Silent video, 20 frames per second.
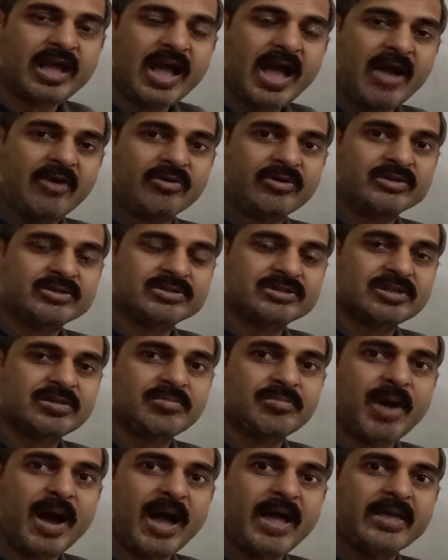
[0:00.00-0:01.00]
I would still
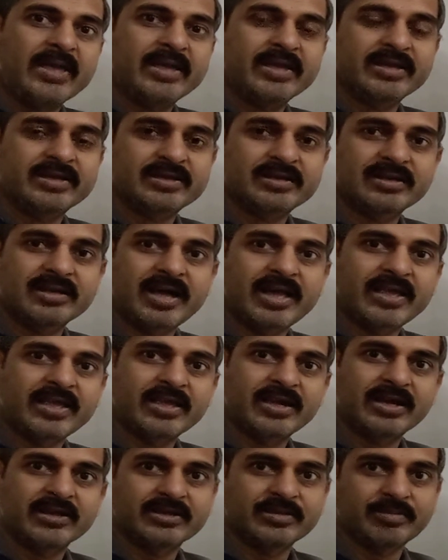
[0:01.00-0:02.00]
buy it like
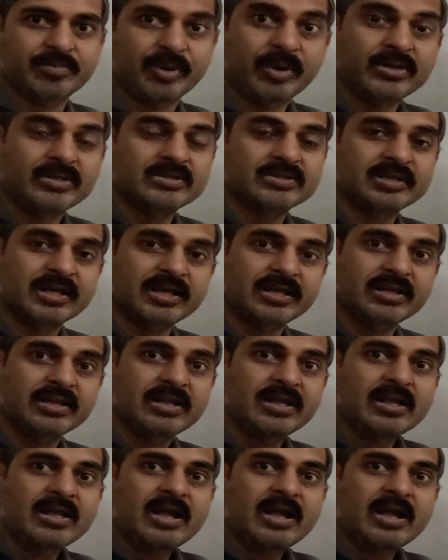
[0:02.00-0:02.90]
the put sell,